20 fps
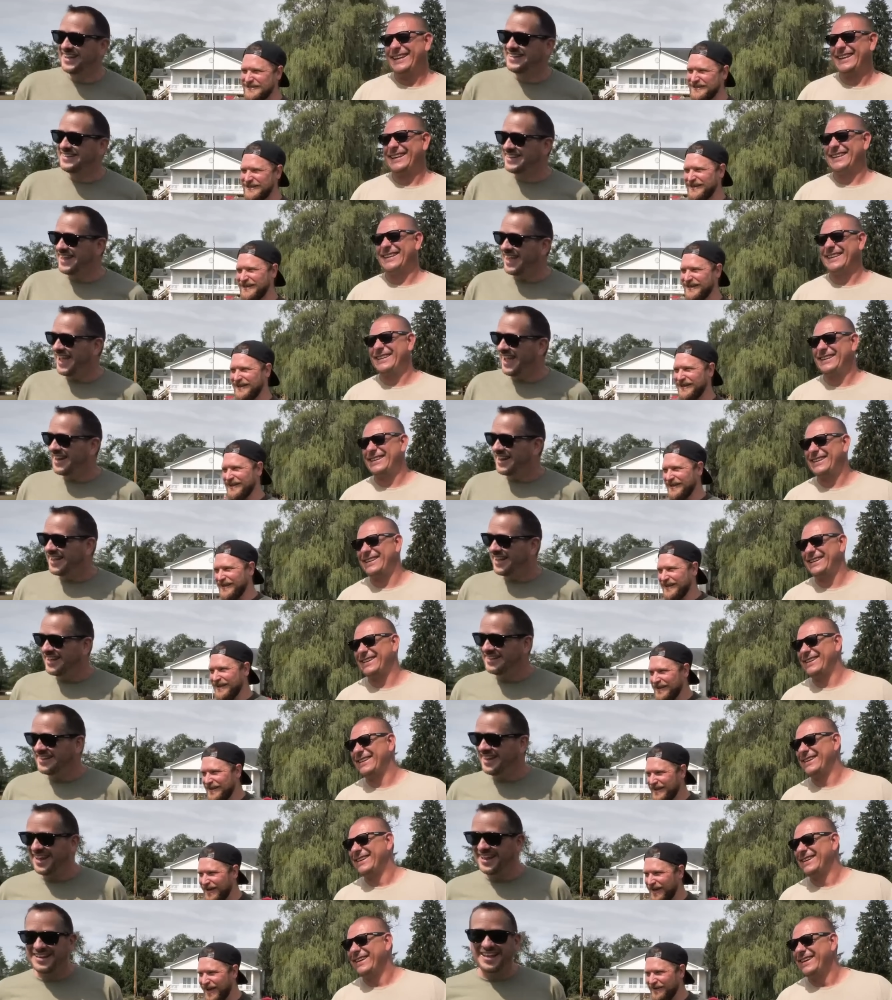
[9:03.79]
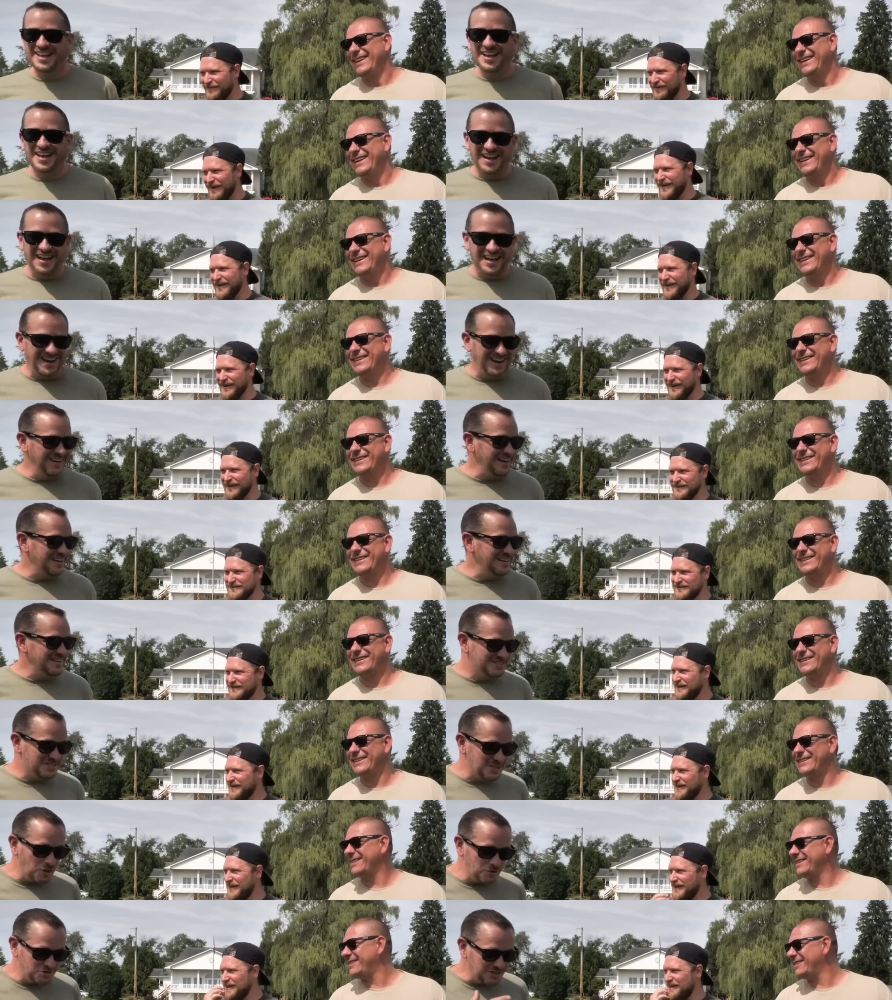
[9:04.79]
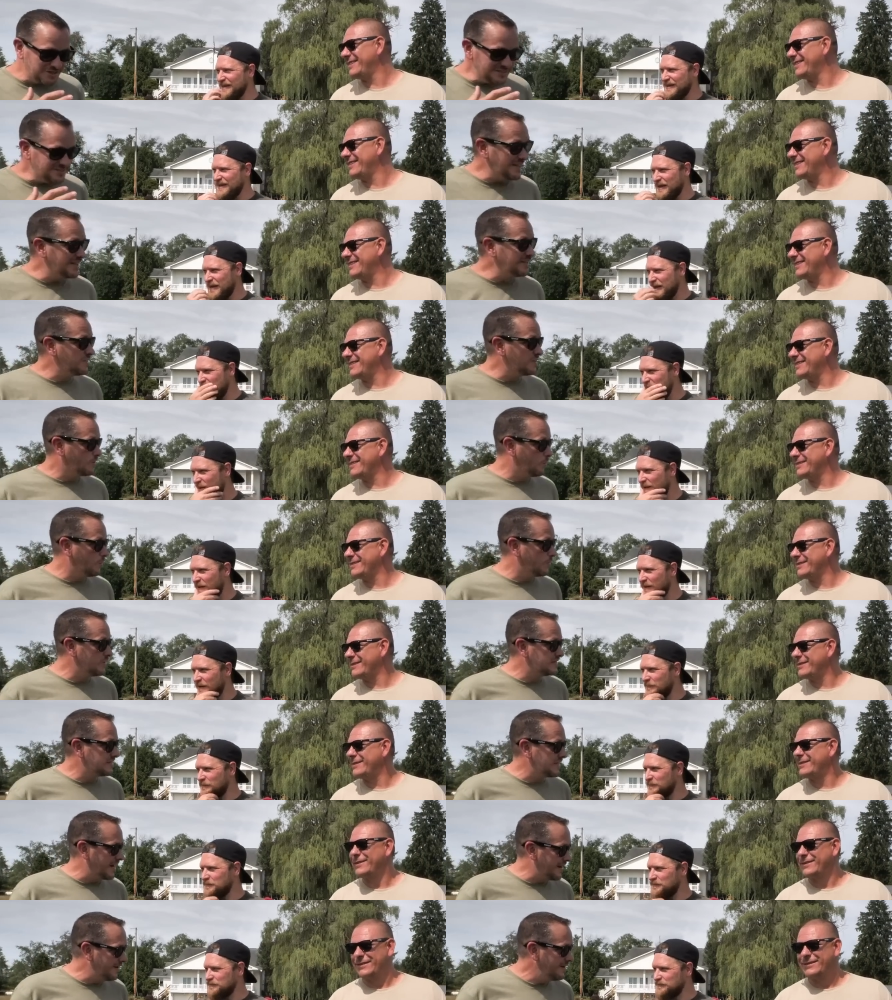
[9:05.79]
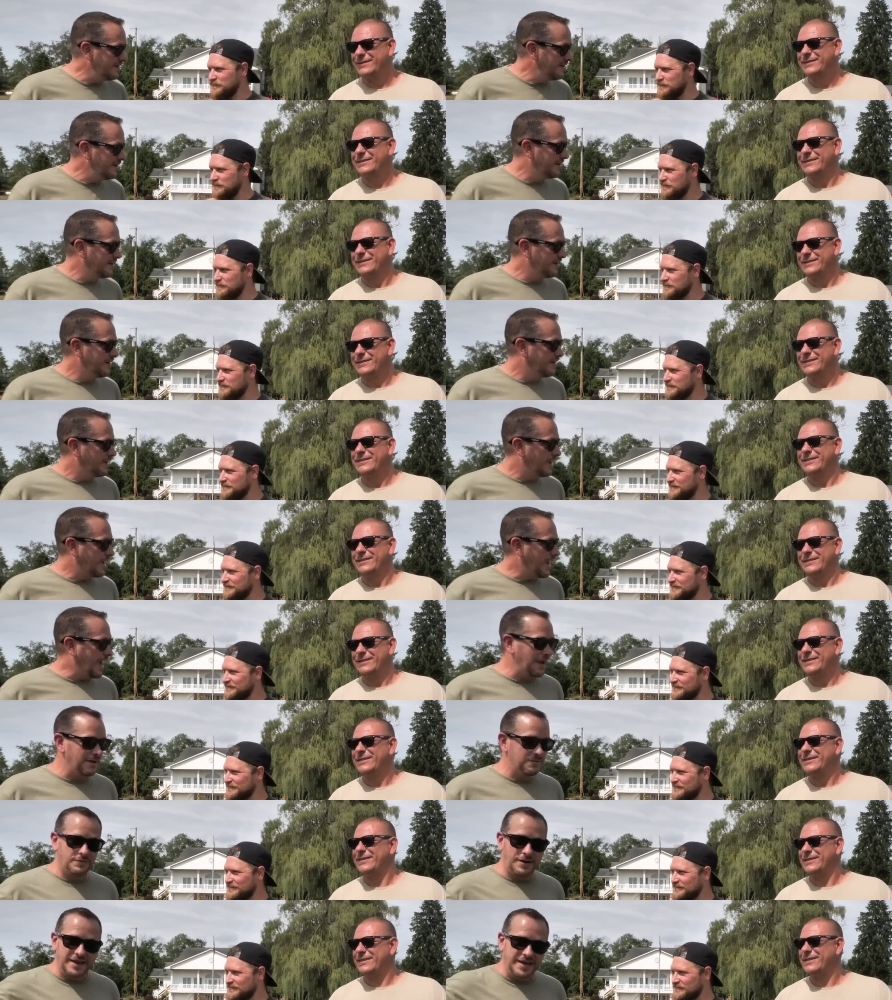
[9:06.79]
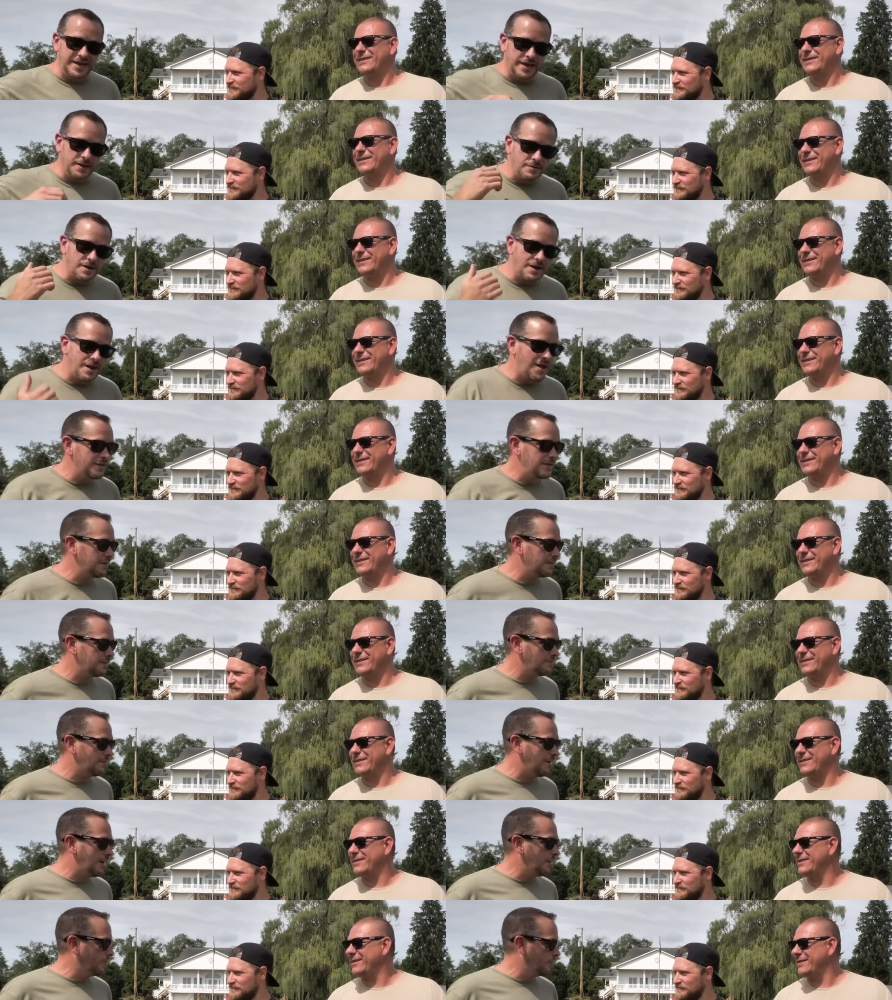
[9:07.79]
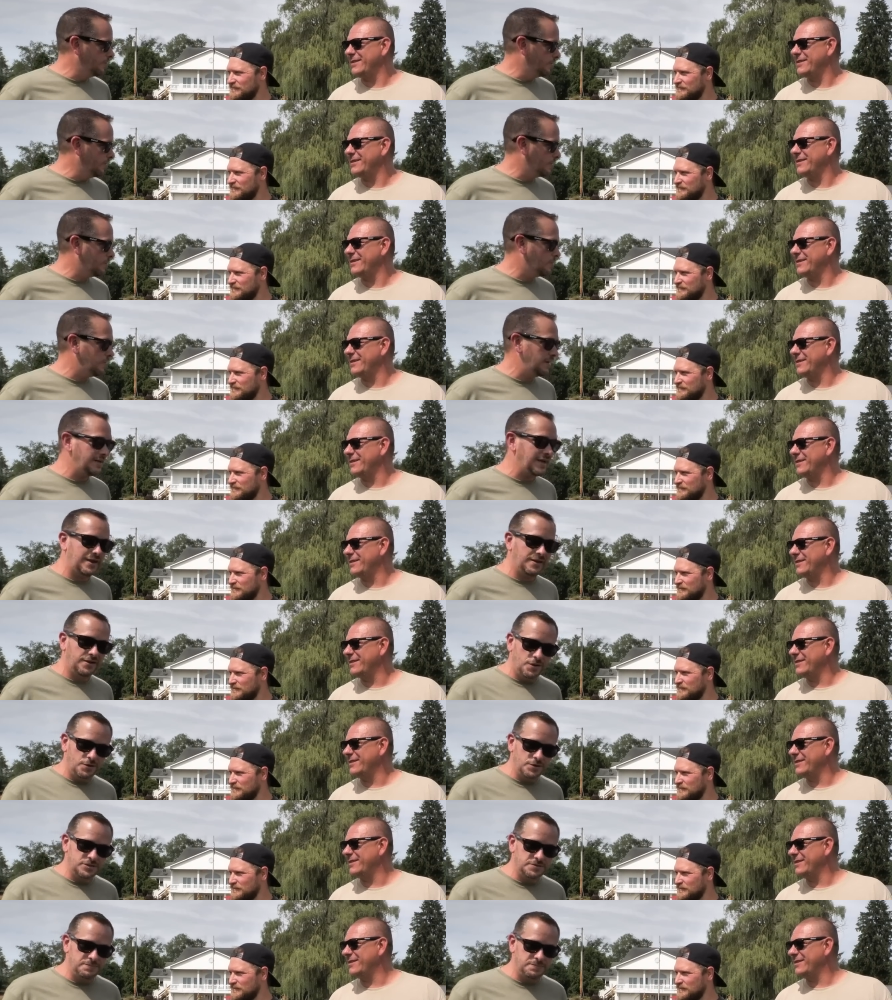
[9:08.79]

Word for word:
Speaker 1: It did, it did. Oh my goodness. Right, so just like the Corsair, I hammered on the throttle real quick at low